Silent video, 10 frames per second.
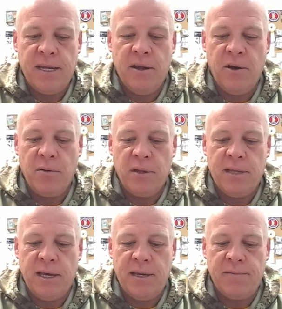know
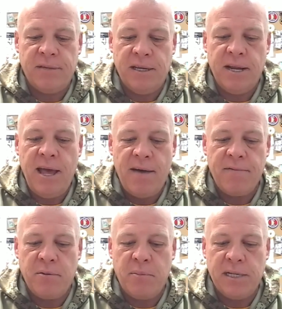that they didn't
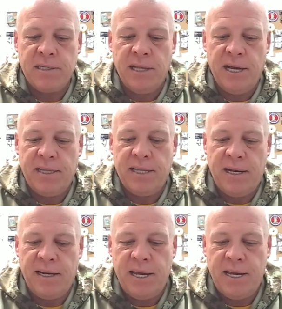have their best night
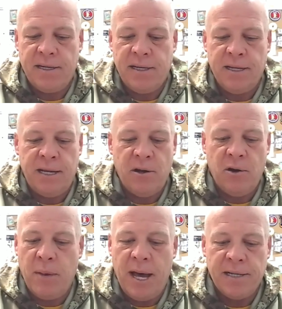that night, and they
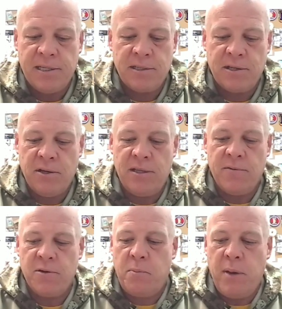know Madison's good.
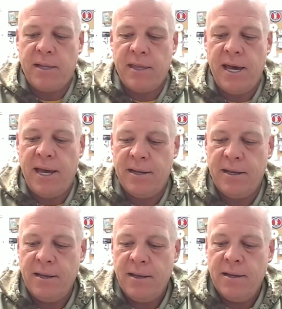They respect that.
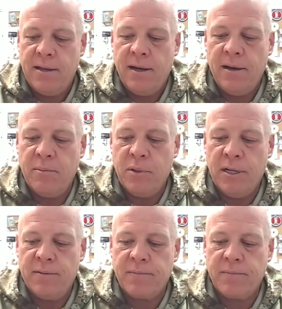
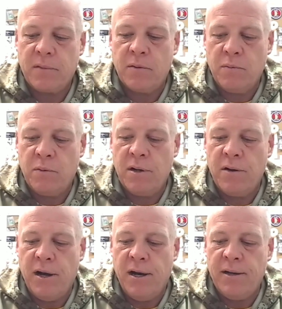But
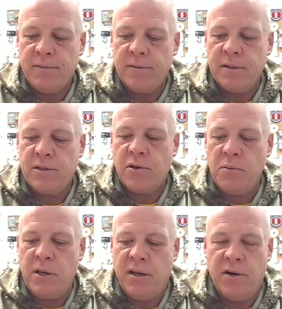we're it's going
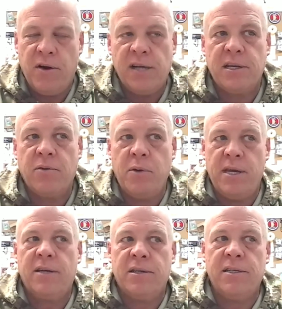to be an interesting
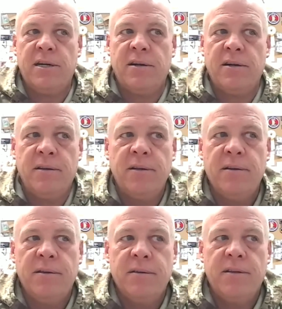week because they're
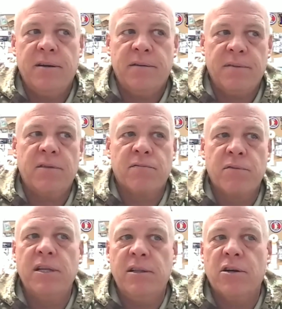
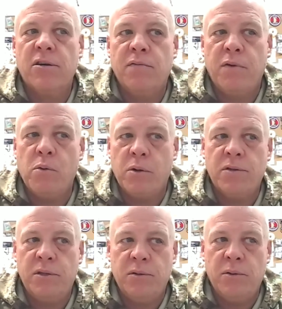really looking
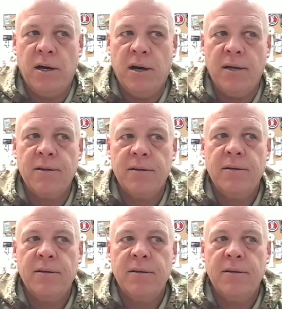forward to